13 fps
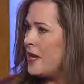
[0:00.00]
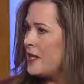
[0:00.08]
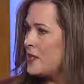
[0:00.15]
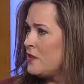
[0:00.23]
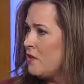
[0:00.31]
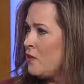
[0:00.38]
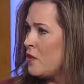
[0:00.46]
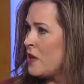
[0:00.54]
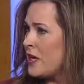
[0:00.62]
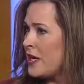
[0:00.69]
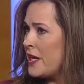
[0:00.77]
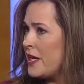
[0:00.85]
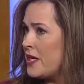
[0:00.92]
is for
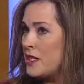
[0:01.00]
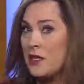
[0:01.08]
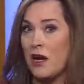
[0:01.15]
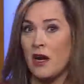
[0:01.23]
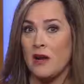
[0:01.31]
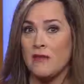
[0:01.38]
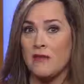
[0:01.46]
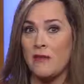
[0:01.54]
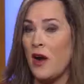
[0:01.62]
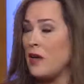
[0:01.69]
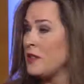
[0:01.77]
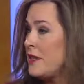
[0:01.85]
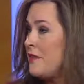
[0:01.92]
kids of
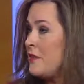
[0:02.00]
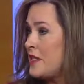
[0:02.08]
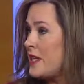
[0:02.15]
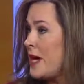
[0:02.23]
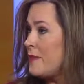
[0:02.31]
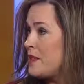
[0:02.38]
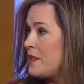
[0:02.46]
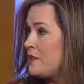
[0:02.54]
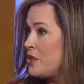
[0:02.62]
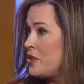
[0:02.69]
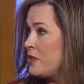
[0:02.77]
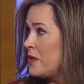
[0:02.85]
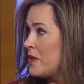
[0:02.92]
all different types of
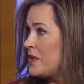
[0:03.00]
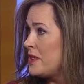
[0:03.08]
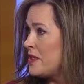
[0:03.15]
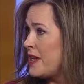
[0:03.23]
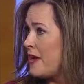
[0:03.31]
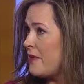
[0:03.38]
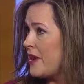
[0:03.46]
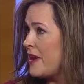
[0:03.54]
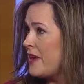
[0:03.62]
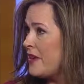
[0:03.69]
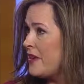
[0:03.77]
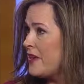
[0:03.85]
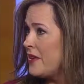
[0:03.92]
tumors. Is that
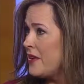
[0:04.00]
right?